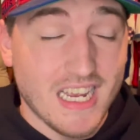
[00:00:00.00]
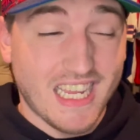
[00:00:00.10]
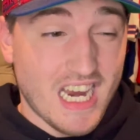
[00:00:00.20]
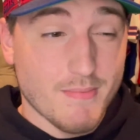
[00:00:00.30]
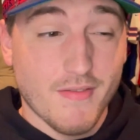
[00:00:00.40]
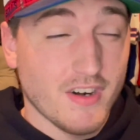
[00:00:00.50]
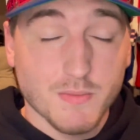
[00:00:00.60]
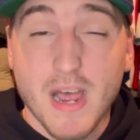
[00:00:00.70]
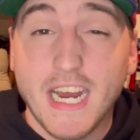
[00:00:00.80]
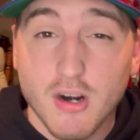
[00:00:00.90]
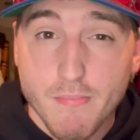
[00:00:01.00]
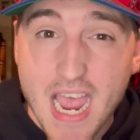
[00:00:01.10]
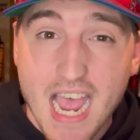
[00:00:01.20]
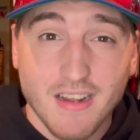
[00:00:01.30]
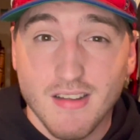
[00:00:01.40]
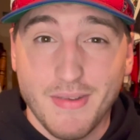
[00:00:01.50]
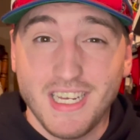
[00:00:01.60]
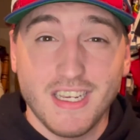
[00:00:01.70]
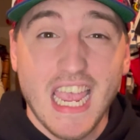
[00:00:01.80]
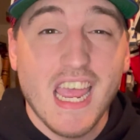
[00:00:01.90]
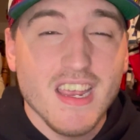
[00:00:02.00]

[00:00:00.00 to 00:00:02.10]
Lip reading: can't remember if it's Mike or Matt. I mean, you can't.